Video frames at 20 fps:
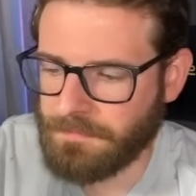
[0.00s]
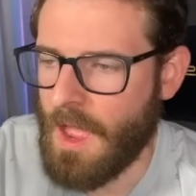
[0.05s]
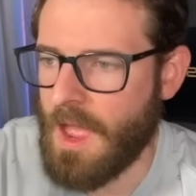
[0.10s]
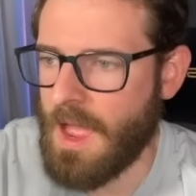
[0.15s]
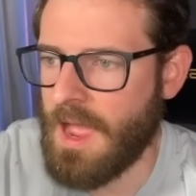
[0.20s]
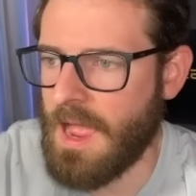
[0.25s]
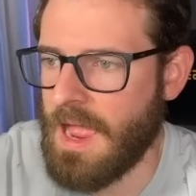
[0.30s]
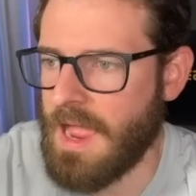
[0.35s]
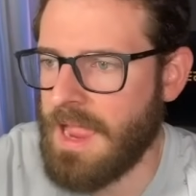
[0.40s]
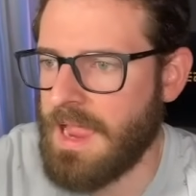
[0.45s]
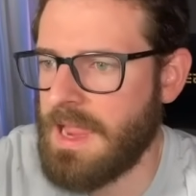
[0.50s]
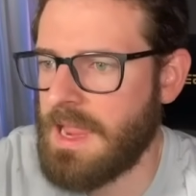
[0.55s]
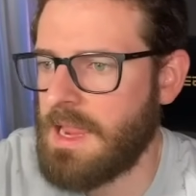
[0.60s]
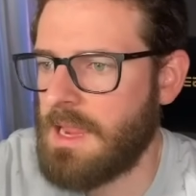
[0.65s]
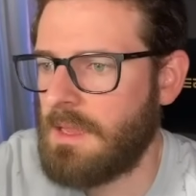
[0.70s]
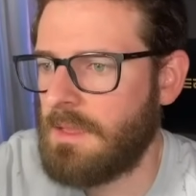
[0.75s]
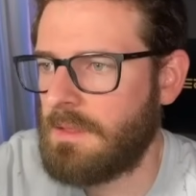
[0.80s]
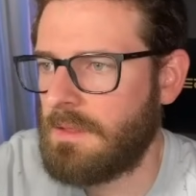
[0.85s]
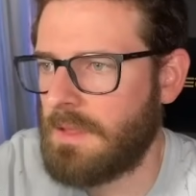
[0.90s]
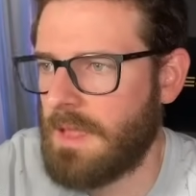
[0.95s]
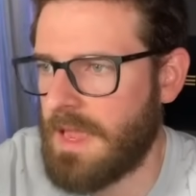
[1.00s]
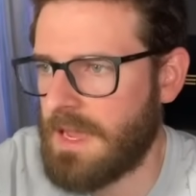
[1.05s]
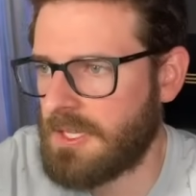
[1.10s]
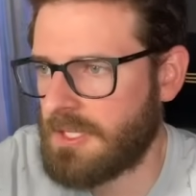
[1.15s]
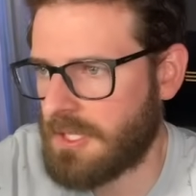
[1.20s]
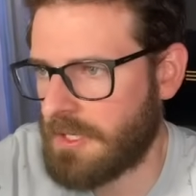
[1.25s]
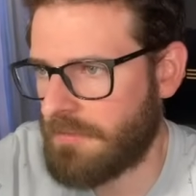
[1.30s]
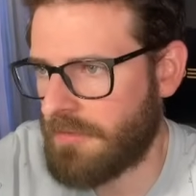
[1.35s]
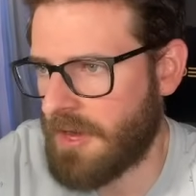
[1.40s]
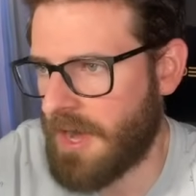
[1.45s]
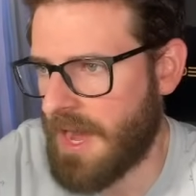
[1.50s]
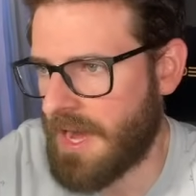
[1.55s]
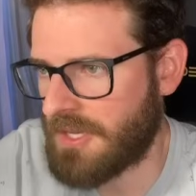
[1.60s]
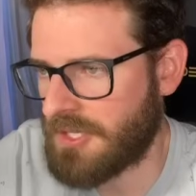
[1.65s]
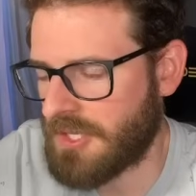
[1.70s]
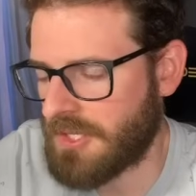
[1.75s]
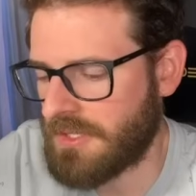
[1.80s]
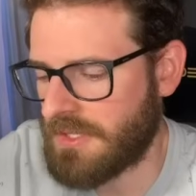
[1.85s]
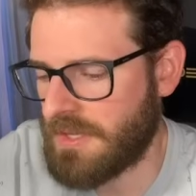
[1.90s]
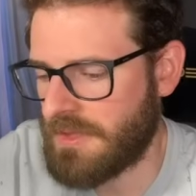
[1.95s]
I like server
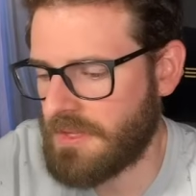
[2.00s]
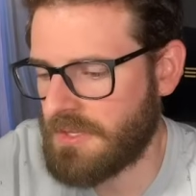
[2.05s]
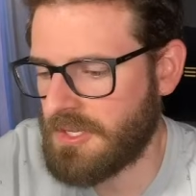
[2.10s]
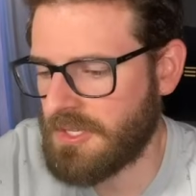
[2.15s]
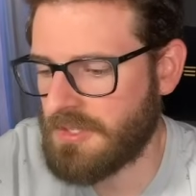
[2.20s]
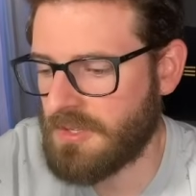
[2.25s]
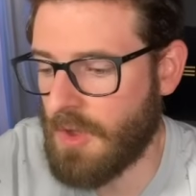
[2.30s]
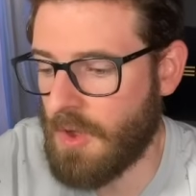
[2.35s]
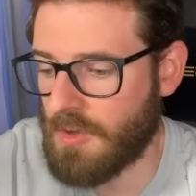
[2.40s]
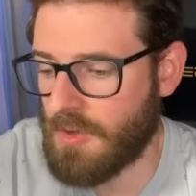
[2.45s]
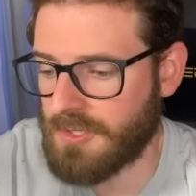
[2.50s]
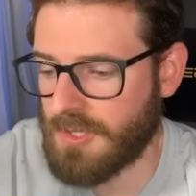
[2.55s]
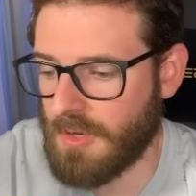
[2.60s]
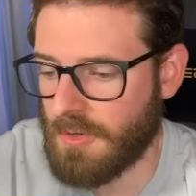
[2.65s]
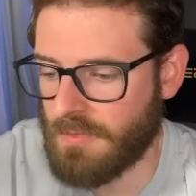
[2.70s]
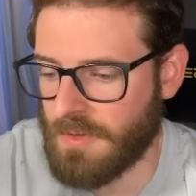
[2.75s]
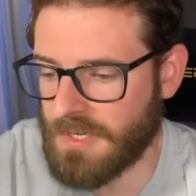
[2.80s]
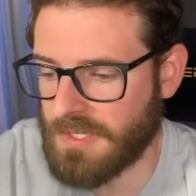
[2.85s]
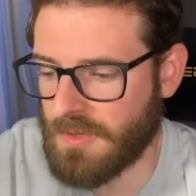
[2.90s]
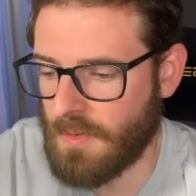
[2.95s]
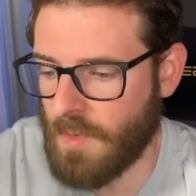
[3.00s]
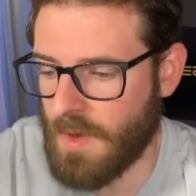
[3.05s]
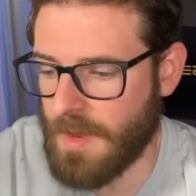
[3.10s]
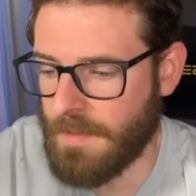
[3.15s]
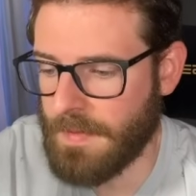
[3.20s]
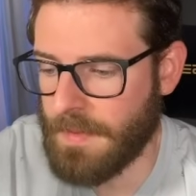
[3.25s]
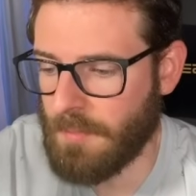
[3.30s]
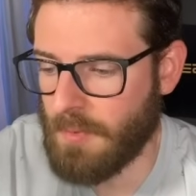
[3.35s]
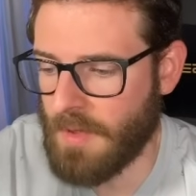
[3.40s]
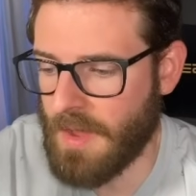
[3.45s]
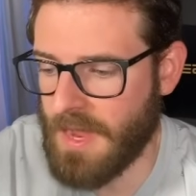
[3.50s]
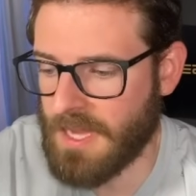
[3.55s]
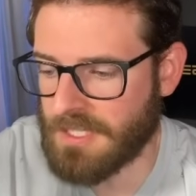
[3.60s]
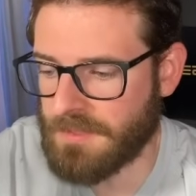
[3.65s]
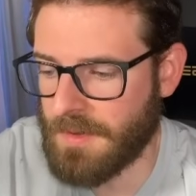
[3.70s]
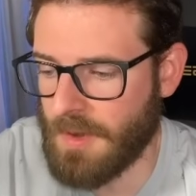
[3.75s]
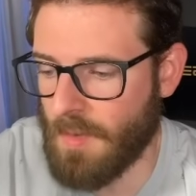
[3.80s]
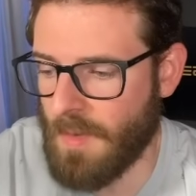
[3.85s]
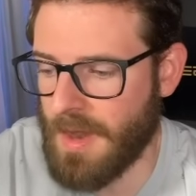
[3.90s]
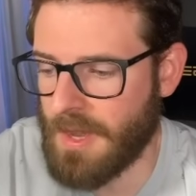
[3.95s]
actions. And this is also a reason why people ask
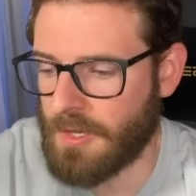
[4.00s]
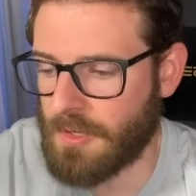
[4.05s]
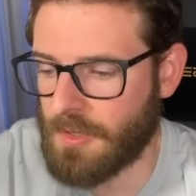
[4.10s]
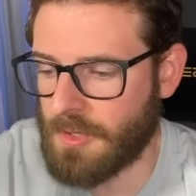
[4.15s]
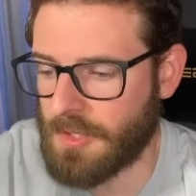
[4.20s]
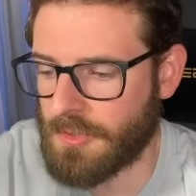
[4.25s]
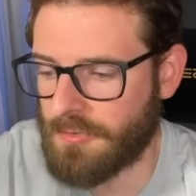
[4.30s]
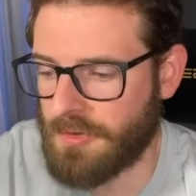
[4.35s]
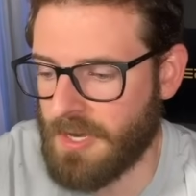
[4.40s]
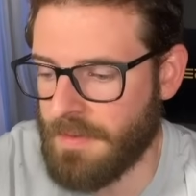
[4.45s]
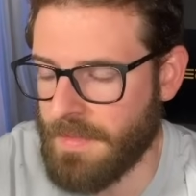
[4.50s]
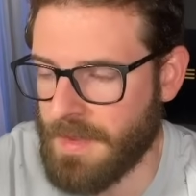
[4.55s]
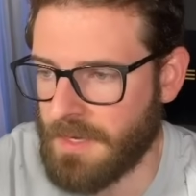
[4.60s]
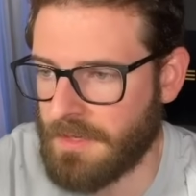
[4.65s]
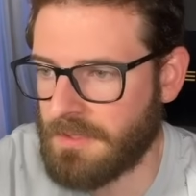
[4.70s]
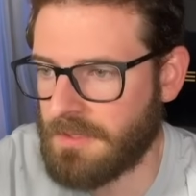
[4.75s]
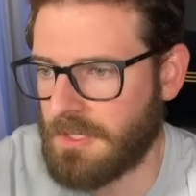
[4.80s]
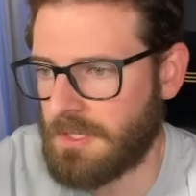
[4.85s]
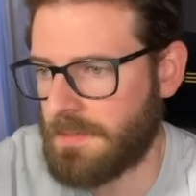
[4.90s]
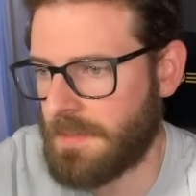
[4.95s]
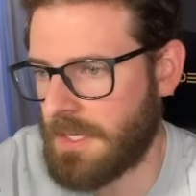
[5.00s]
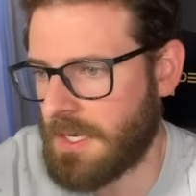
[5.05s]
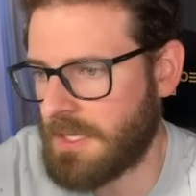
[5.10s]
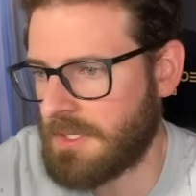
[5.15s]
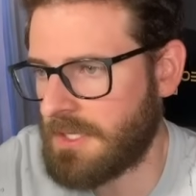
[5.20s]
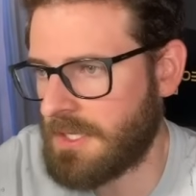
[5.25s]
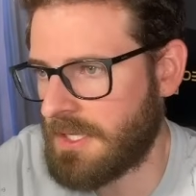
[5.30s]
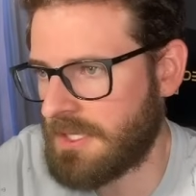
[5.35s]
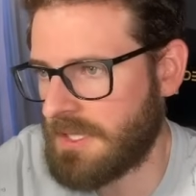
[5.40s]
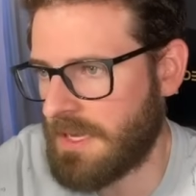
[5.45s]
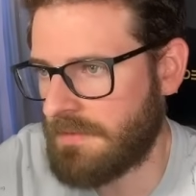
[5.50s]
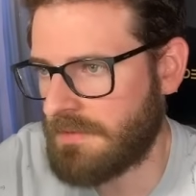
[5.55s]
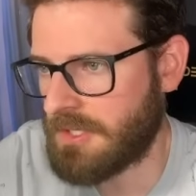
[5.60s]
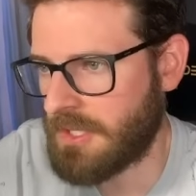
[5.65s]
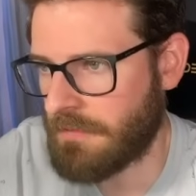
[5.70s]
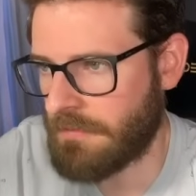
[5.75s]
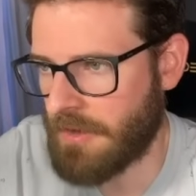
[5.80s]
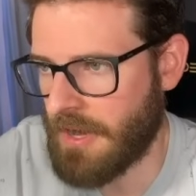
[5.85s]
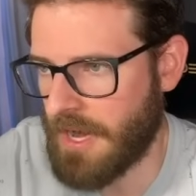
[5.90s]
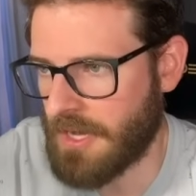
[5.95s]
me why I don't use Remix, is because it doesn't have
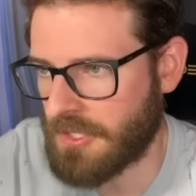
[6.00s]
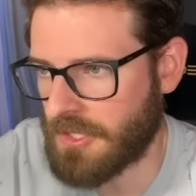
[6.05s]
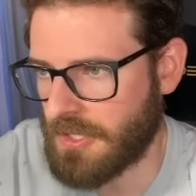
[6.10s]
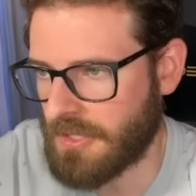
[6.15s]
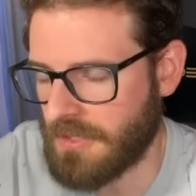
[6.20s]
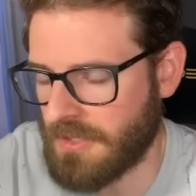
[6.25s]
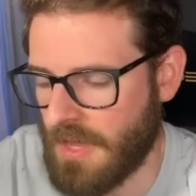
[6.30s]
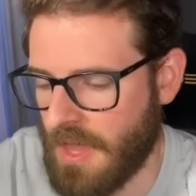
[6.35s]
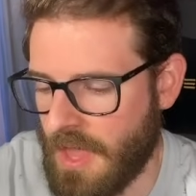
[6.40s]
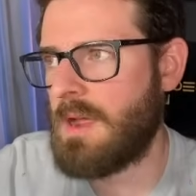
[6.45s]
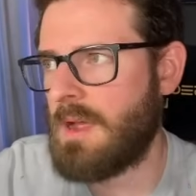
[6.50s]
server actions.